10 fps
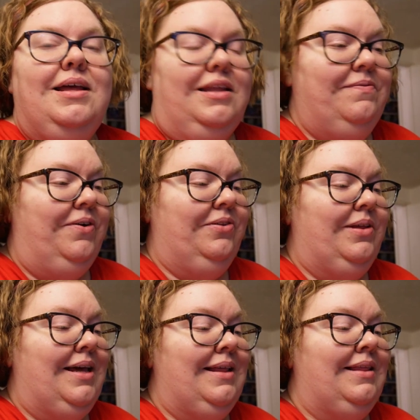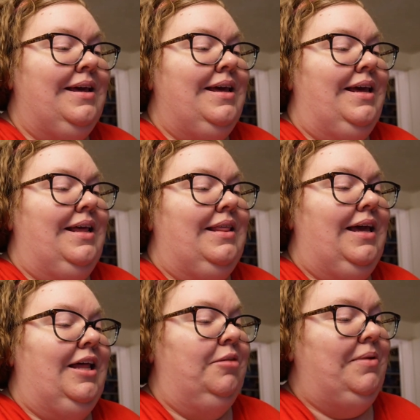The first class is
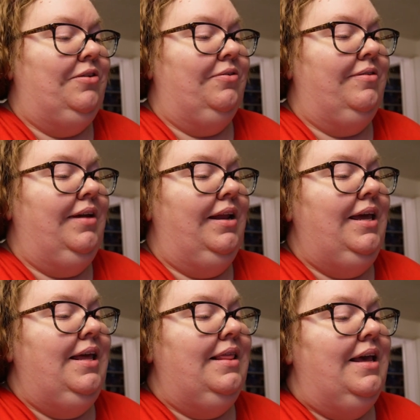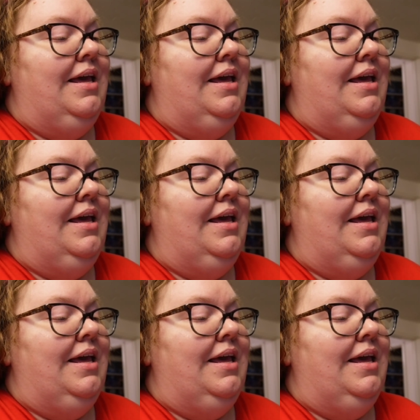Elemental Studies,